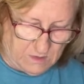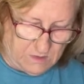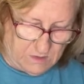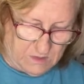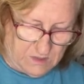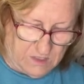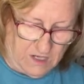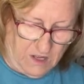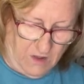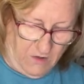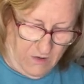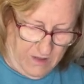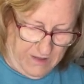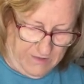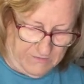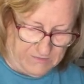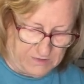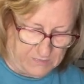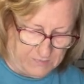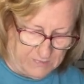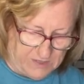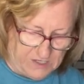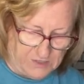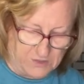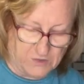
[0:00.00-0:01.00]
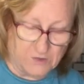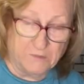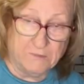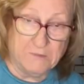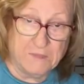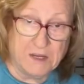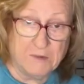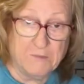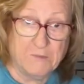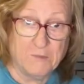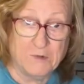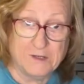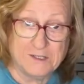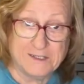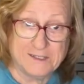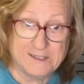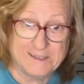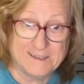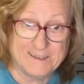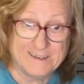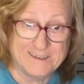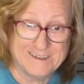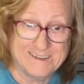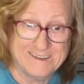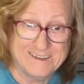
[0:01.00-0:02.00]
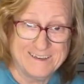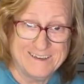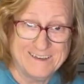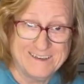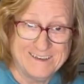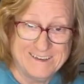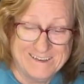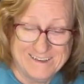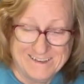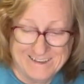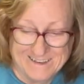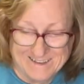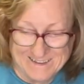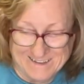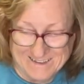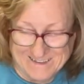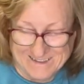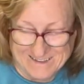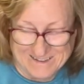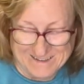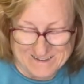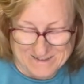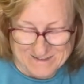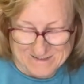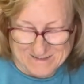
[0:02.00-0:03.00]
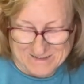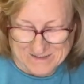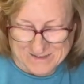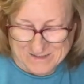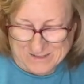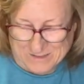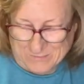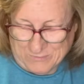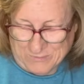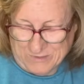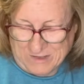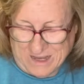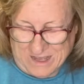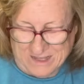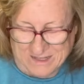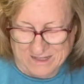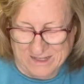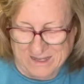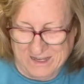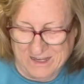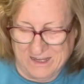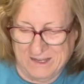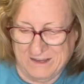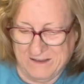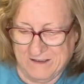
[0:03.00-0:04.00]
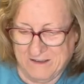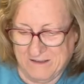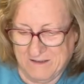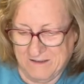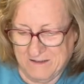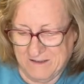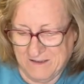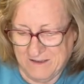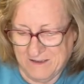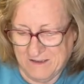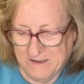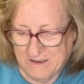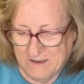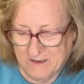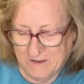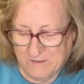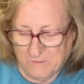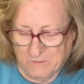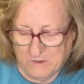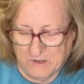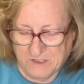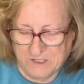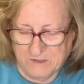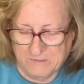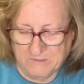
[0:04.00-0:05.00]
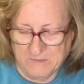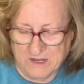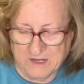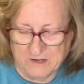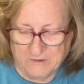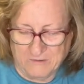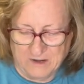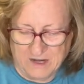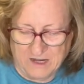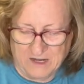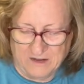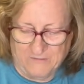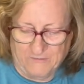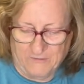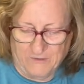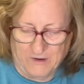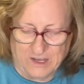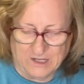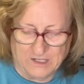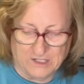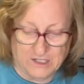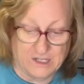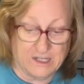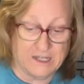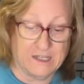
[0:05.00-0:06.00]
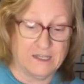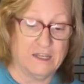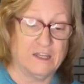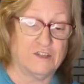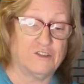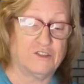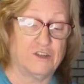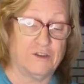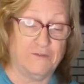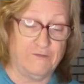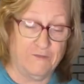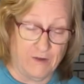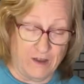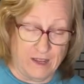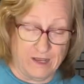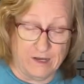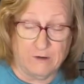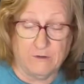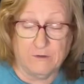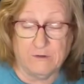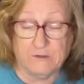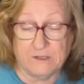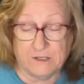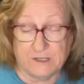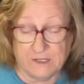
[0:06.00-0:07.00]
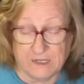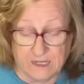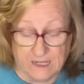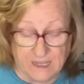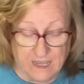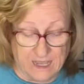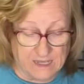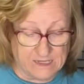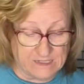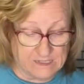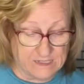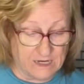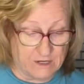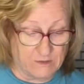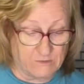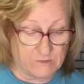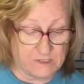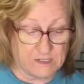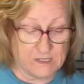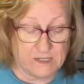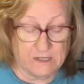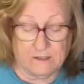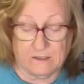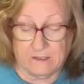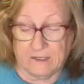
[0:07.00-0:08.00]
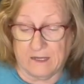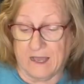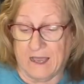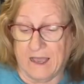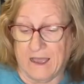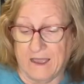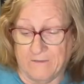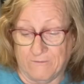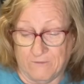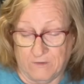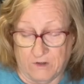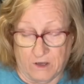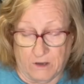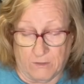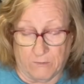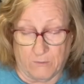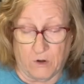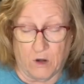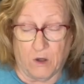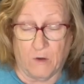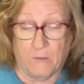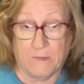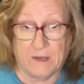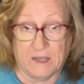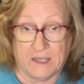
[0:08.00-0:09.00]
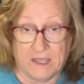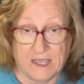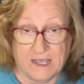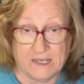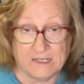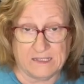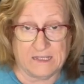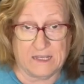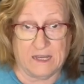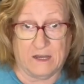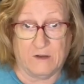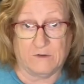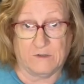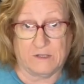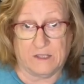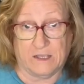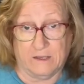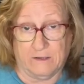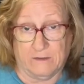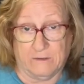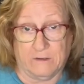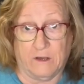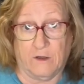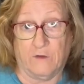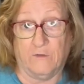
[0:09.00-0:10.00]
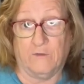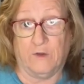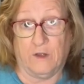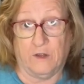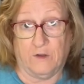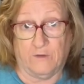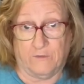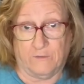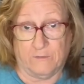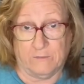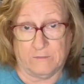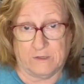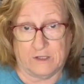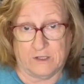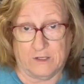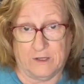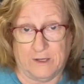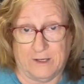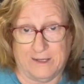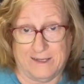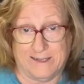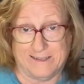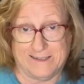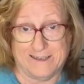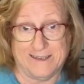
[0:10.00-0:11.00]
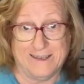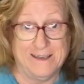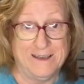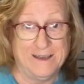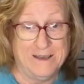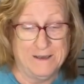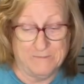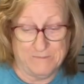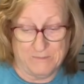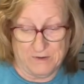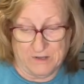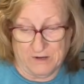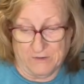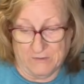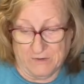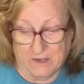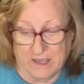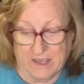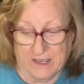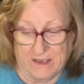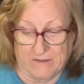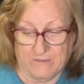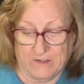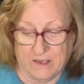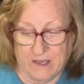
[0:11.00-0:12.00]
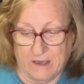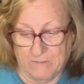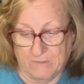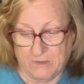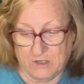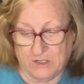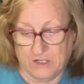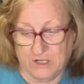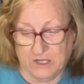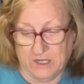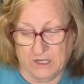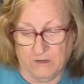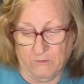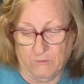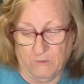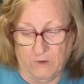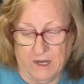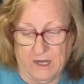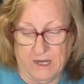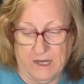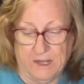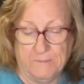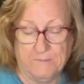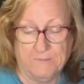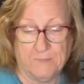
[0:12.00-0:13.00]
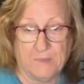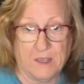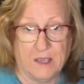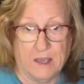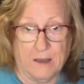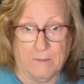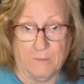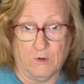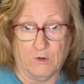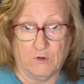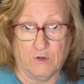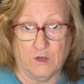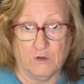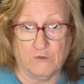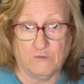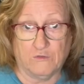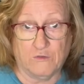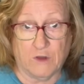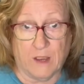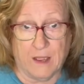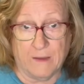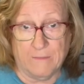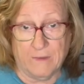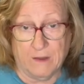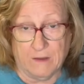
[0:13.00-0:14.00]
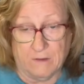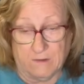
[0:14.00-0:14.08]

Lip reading: Y'all have special memories. This one, I tell you, watching my granny fry chicken. Now, she fried hers in a cast iron skillet. I have not brought my cast iron skillet over here from Sonny's. But okay, I've got my chicken ready. I'm going to go